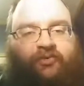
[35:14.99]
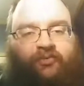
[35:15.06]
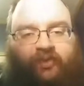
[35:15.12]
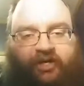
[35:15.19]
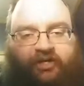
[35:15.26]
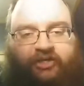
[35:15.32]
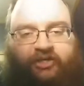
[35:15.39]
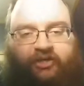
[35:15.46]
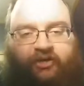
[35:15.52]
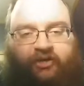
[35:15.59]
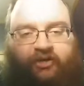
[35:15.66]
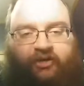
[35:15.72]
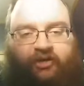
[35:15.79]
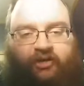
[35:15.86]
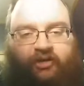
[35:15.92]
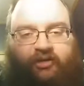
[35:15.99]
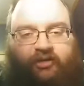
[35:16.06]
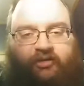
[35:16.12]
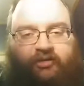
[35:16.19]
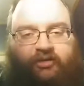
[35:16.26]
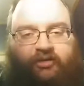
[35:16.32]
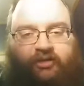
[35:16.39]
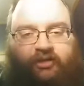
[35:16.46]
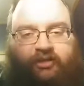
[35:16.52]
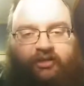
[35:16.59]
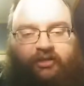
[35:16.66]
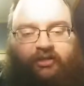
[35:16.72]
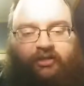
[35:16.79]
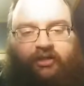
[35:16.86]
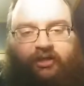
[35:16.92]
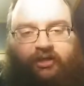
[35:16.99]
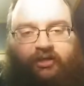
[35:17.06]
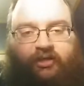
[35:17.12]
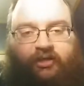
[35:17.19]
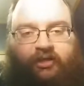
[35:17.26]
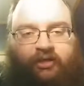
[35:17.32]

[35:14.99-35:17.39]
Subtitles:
registered to their